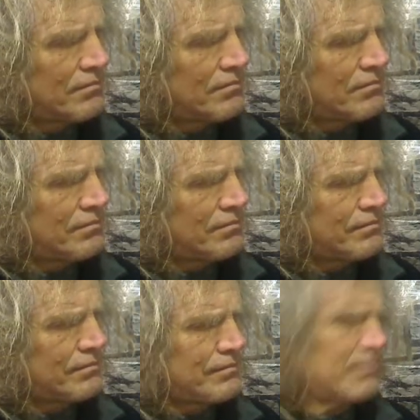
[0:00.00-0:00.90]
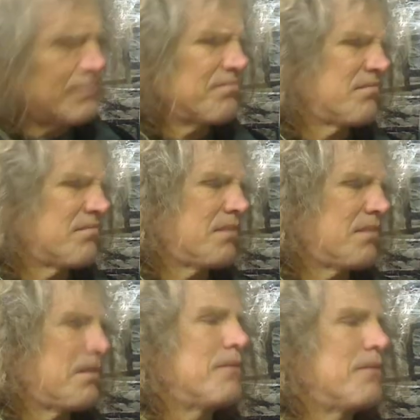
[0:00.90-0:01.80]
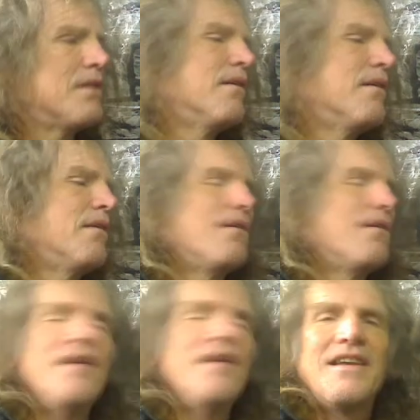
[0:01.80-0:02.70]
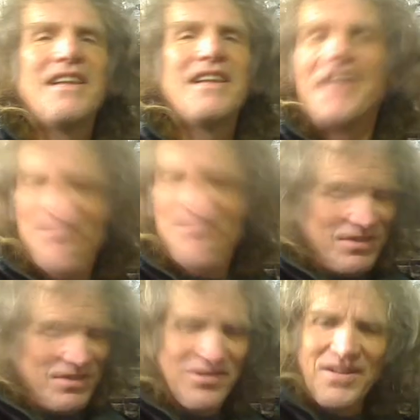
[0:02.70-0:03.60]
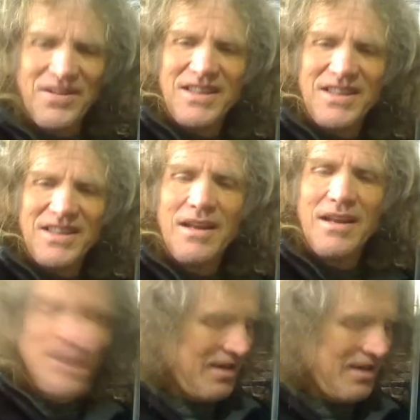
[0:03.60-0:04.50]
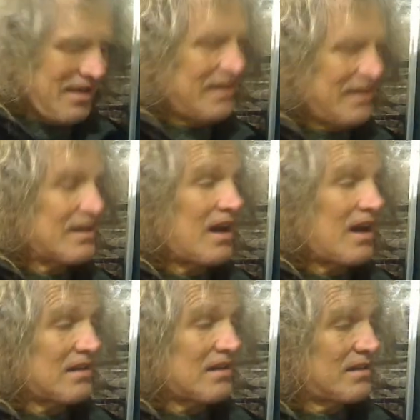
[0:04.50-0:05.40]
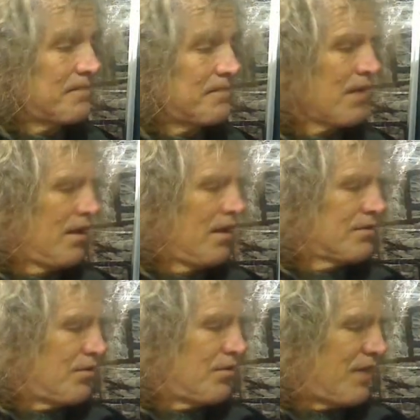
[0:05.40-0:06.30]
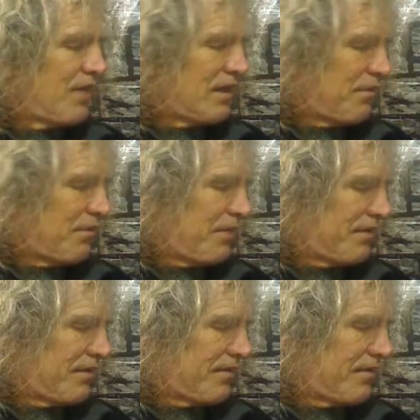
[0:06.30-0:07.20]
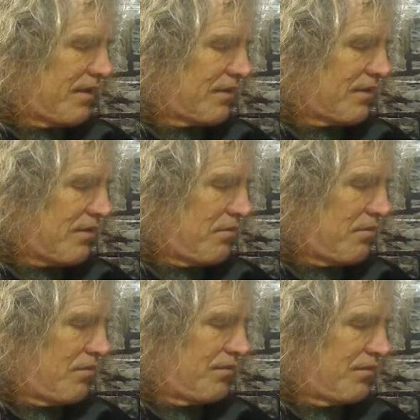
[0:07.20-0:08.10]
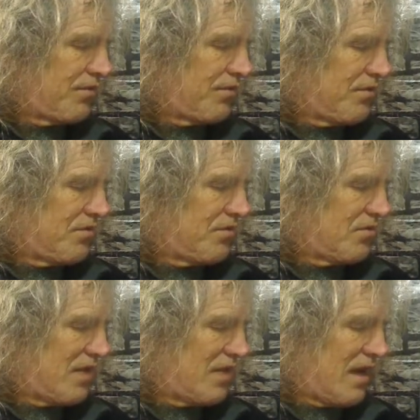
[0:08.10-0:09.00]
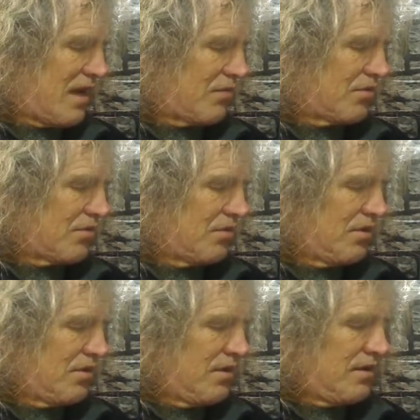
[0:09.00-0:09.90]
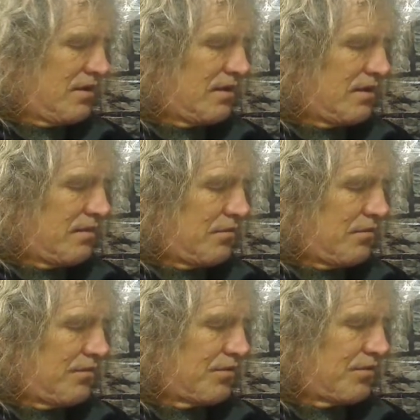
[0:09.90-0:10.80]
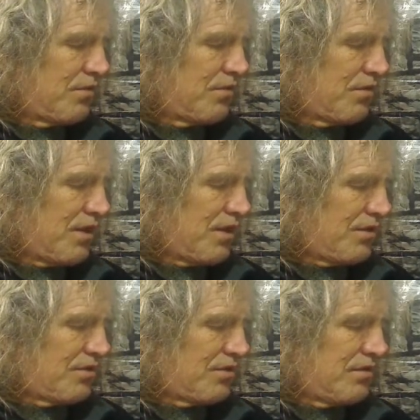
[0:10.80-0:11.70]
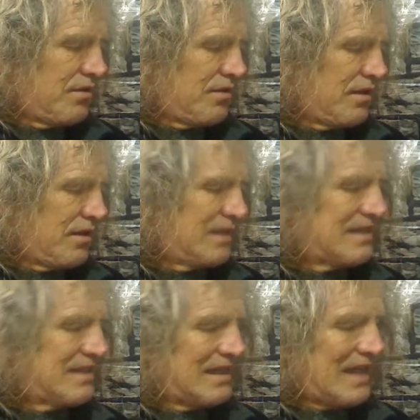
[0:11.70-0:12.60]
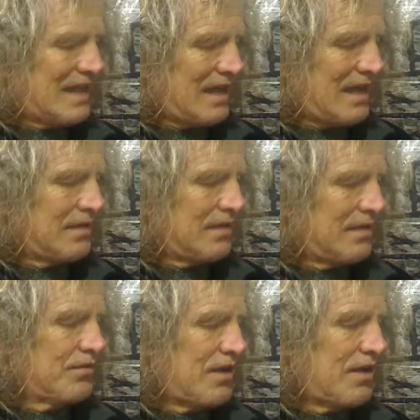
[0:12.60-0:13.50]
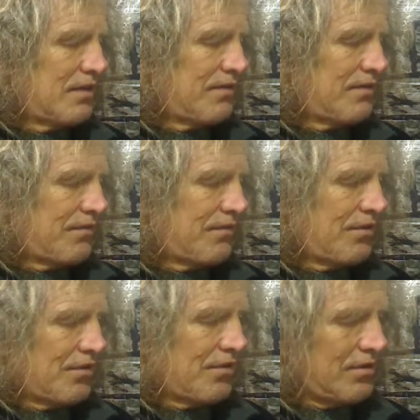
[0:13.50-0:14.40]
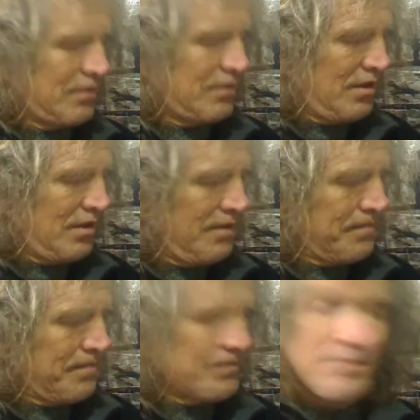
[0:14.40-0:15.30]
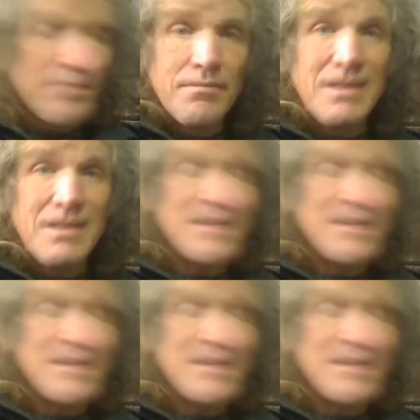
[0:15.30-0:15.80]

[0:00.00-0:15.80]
Mm, maybe. Yeah, I'm not sure about that uh, entirely. So the idea would be is if the electron moves out and then it moves to a location and then it's hit again and moves out even further because